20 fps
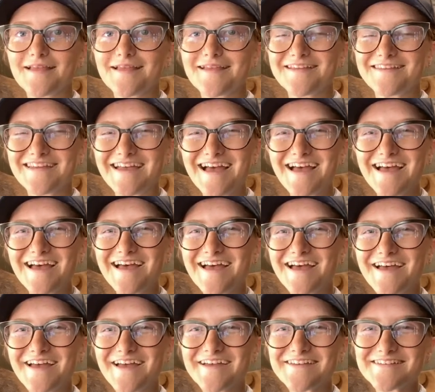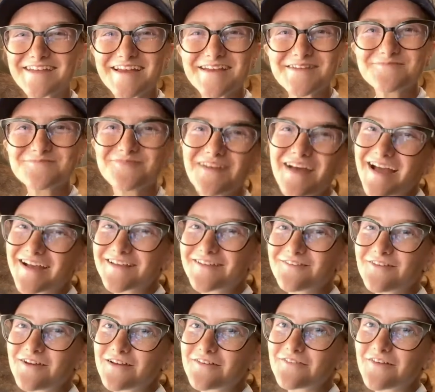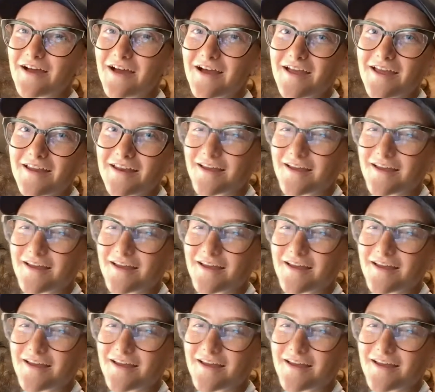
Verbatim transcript: Yes, I am back point of divine.